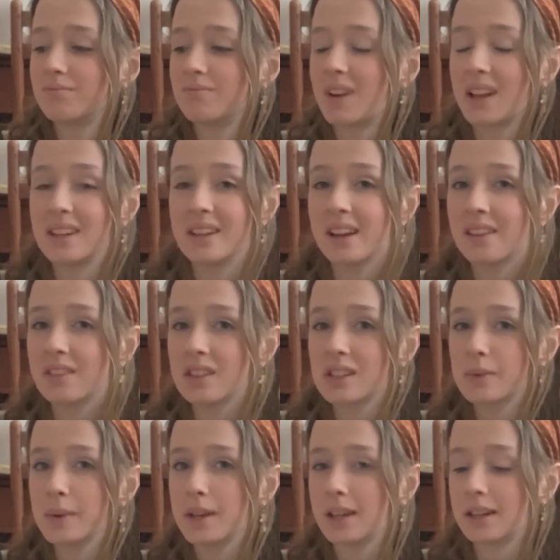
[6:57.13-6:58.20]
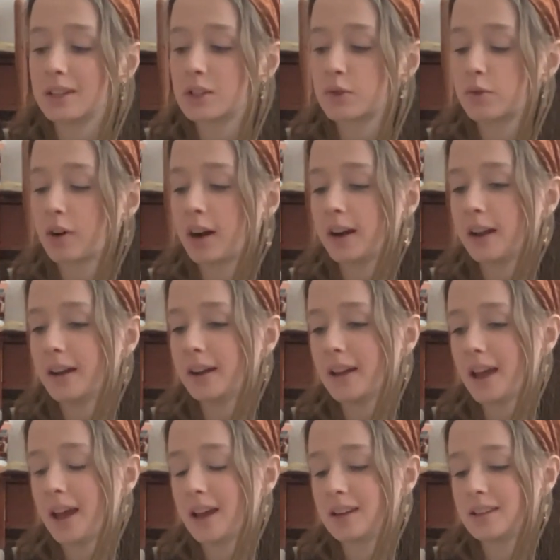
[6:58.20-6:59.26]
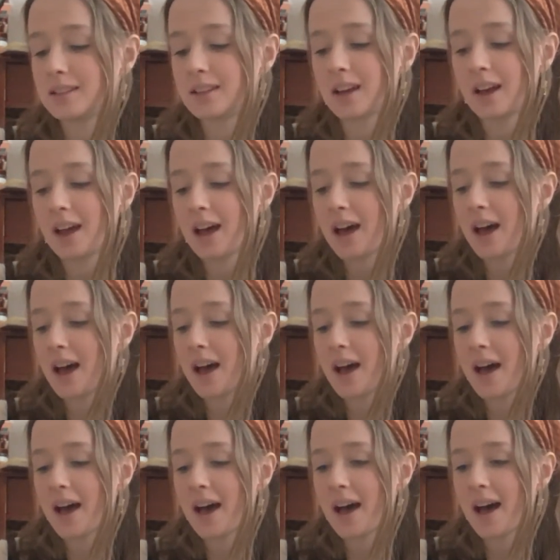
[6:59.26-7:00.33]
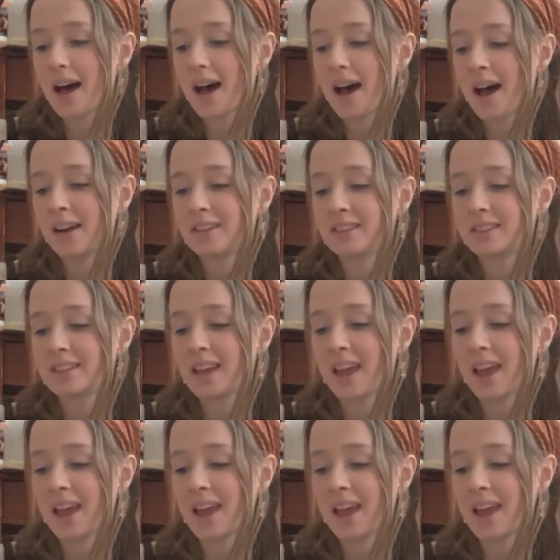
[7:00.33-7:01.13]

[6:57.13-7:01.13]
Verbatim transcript: Monday of this week, and it's Friday, and I just